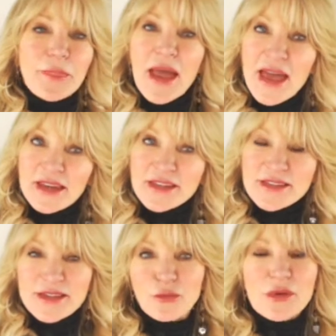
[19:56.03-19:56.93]

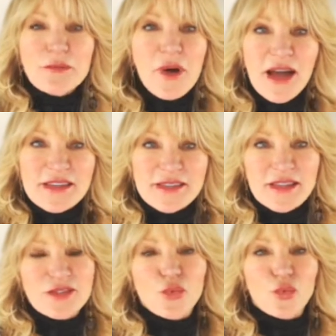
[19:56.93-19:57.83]
Panas reminds
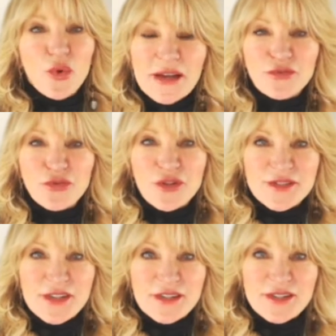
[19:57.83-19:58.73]
us, right for a
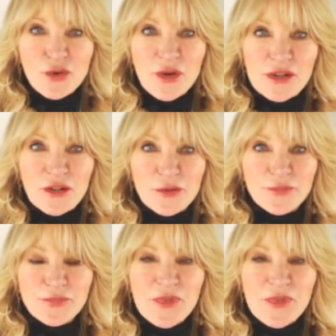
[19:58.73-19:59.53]
6th grader,